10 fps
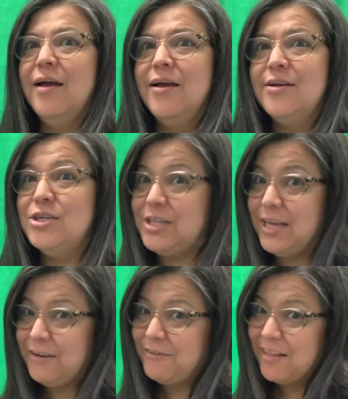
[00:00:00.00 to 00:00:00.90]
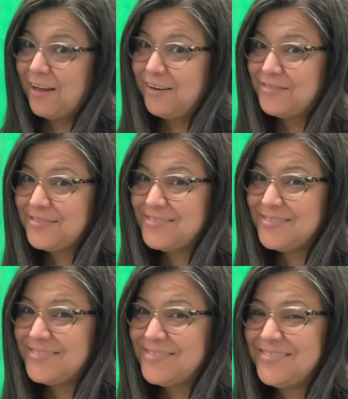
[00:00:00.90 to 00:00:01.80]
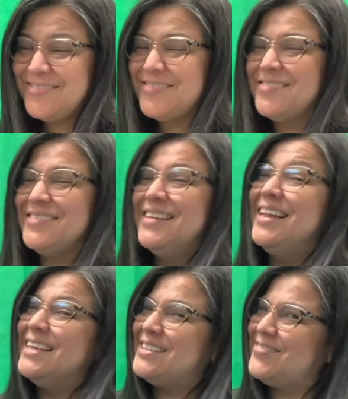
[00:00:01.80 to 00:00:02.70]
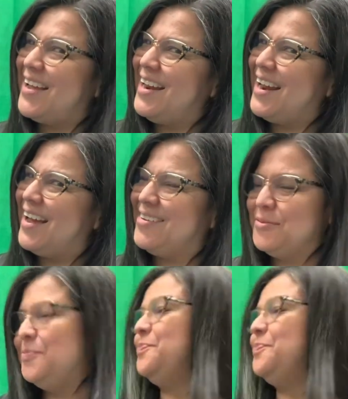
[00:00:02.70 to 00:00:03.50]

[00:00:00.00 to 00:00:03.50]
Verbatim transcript: Do you think it fell off? Let's find out.